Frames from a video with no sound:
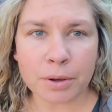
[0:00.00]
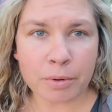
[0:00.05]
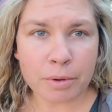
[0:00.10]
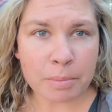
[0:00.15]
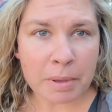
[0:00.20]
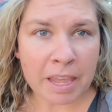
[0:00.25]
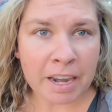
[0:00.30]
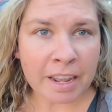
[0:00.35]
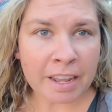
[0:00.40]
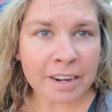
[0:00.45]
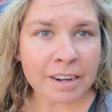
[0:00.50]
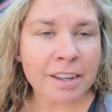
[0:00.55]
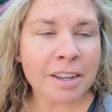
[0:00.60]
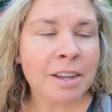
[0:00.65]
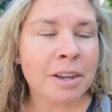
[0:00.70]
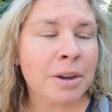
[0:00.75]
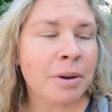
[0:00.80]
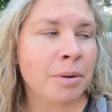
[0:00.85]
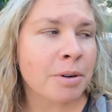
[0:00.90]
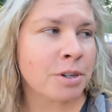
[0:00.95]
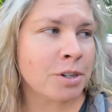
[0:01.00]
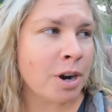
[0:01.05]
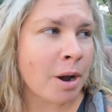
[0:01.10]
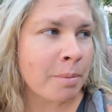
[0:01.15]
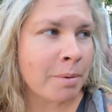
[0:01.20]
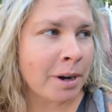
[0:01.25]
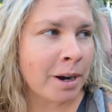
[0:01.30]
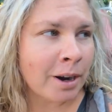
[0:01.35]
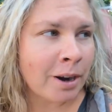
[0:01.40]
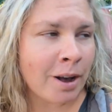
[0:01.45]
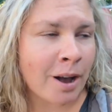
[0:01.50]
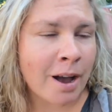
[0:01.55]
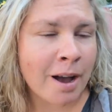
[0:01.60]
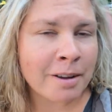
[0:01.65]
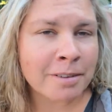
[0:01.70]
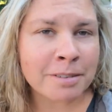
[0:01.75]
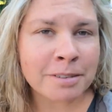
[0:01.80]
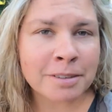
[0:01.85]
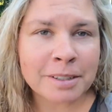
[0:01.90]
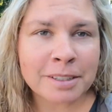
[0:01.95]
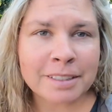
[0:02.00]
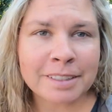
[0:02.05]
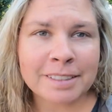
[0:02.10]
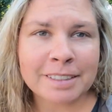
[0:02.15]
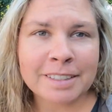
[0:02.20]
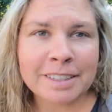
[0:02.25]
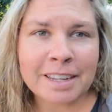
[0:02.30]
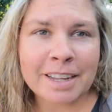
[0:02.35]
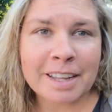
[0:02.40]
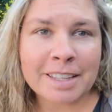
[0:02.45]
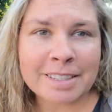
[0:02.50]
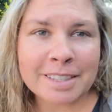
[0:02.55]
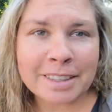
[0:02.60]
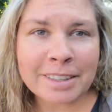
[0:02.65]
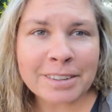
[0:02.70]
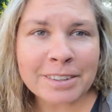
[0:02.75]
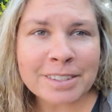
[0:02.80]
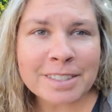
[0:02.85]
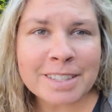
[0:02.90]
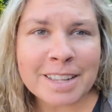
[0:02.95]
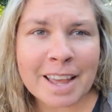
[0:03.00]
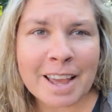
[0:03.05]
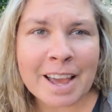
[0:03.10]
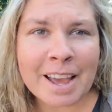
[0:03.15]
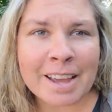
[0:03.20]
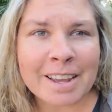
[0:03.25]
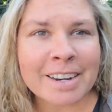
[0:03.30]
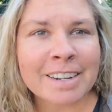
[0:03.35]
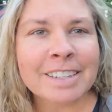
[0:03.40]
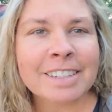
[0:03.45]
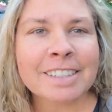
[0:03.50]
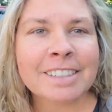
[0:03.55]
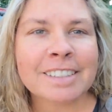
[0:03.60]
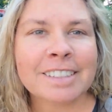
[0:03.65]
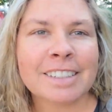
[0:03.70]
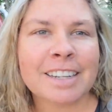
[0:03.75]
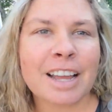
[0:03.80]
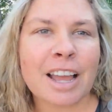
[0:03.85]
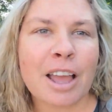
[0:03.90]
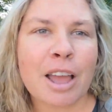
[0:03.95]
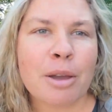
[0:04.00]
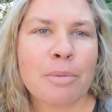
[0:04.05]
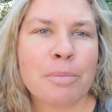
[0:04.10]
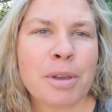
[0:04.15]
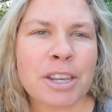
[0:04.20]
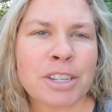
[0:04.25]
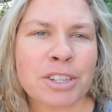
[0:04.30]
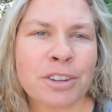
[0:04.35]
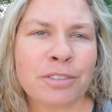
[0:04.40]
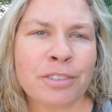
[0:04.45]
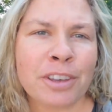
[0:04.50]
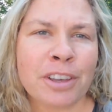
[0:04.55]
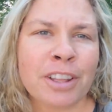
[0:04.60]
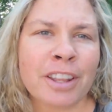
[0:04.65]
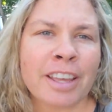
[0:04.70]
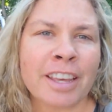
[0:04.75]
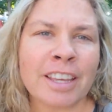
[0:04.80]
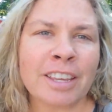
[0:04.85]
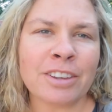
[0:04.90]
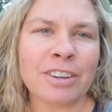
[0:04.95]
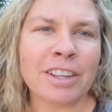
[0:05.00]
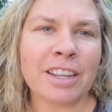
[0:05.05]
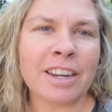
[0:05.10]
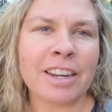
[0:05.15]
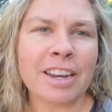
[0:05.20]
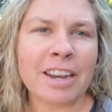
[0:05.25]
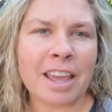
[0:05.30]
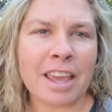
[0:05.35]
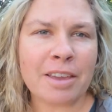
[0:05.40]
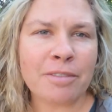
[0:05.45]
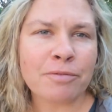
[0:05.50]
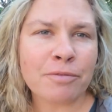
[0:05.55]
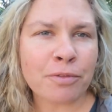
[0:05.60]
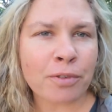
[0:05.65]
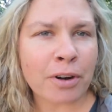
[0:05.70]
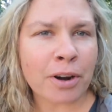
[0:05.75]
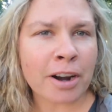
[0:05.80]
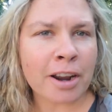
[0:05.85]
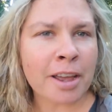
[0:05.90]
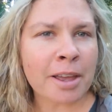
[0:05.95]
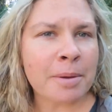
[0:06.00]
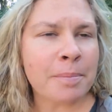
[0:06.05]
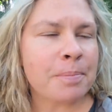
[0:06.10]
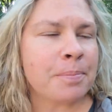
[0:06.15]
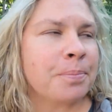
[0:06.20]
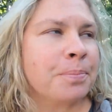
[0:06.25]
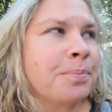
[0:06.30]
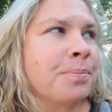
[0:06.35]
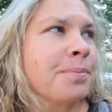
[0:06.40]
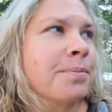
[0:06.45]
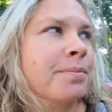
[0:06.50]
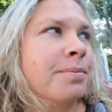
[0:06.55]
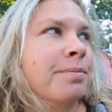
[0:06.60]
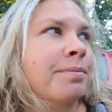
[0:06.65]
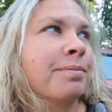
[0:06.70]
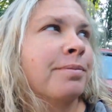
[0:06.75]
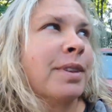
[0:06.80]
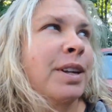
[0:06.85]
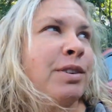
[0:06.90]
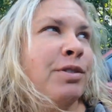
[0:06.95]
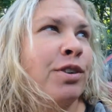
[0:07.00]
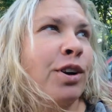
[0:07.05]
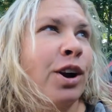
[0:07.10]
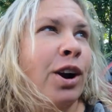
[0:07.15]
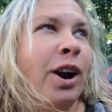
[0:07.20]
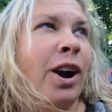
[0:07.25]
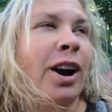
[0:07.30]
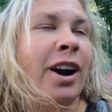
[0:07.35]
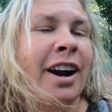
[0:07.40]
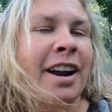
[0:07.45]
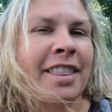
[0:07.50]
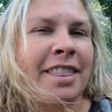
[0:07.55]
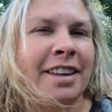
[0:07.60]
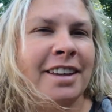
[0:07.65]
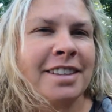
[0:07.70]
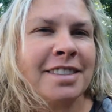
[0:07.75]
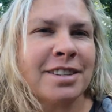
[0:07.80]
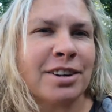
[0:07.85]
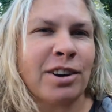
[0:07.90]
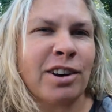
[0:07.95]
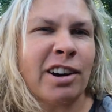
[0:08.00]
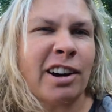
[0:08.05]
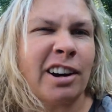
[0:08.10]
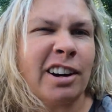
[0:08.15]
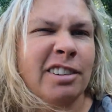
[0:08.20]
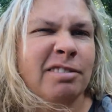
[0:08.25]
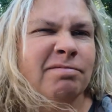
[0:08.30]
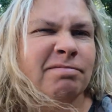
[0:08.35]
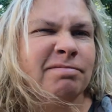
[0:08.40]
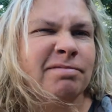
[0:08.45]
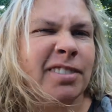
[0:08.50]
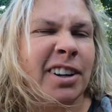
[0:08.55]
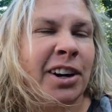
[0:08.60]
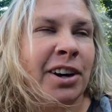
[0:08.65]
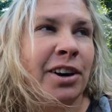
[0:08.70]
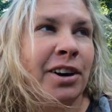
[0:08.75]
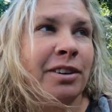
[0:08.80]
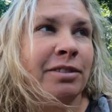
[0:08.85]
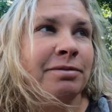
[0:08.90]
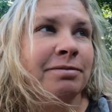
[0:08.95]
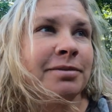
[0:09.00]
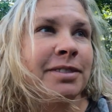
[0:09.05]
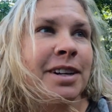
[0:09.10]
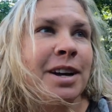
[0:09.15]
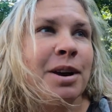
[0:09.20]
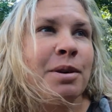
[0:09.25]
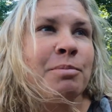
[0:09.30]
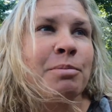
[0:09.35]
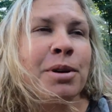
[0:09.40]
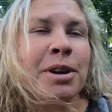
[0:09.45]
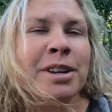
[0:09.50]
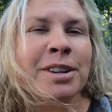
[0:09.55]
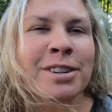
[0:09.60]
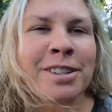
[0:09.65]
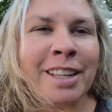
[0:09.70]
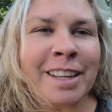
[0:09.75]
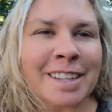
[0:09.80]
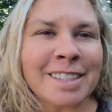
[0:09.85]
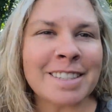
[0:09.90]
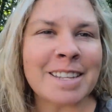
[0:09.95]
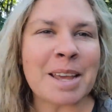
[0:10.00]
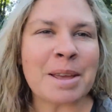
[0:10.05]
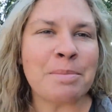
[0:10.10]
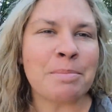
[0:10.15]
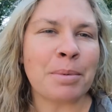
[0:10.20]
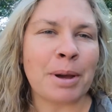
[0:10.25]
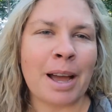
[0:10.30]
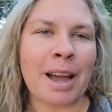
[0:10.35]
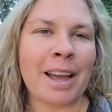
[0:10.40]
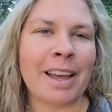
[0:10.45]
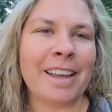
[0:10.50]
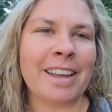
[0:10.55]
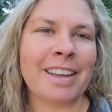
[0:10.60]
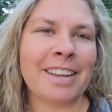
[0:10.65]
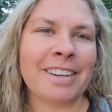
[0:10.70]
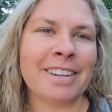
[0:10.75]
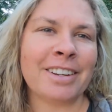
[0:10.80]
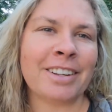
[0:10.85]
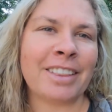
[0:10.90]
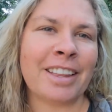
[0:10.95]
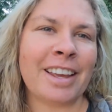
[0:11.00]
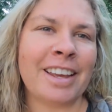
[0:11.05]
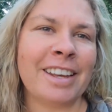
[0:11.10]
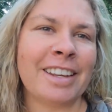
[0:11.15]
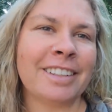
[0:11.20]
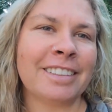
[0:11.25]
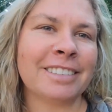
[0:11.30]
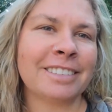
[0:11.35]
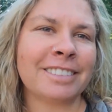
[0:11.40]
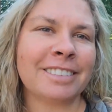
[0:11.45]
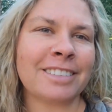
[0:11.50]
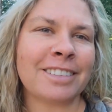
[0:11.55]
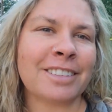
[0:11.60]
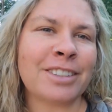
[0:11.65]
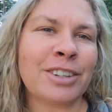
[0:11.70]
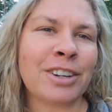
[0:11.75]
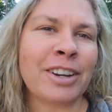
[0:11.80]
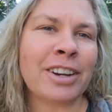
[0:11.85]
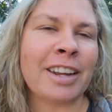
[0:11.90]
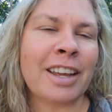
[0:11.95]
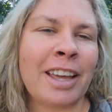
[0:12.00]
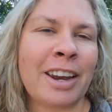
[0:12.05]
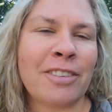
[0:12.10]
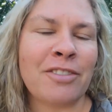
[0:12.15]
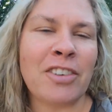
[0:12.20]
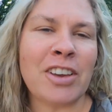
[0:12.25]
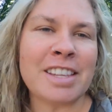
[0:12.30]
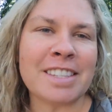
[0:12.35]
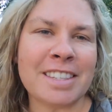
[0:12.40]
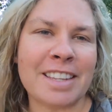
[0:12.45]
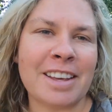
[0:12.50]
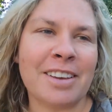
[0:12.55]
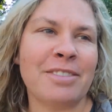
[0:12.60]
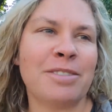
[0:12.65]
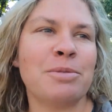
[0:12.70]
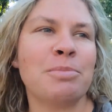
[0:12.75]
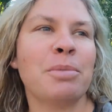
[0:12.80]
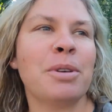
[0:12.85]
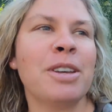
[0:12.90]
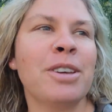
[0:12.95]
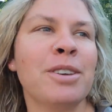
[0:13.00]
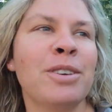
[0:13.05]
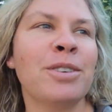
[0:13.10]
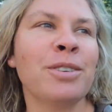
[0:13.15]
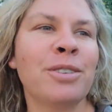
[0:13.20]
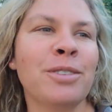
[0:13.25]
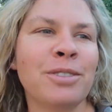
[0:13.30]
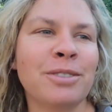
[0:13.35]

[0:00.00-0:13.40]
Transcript: we made it. We're dropping it off. It's a little sad. Makes you feel like you need a name for it. For her, I think it's a her. I don't know. But you're like saying bye and you're like, you're gonna get a facelift, but you,